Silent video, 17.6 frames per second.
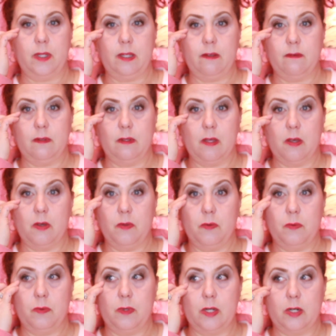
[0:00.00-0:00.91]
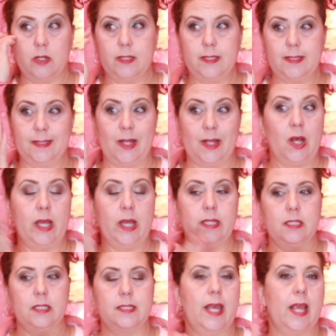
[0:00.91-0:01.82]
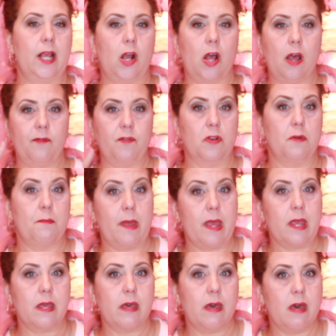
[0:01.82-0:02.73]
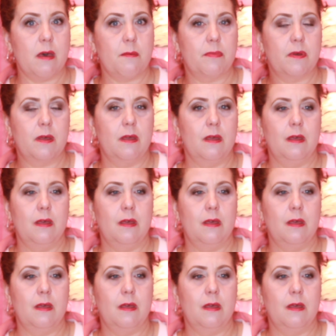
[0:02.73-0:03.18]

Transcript: know, even though they're designed to take off your makeup,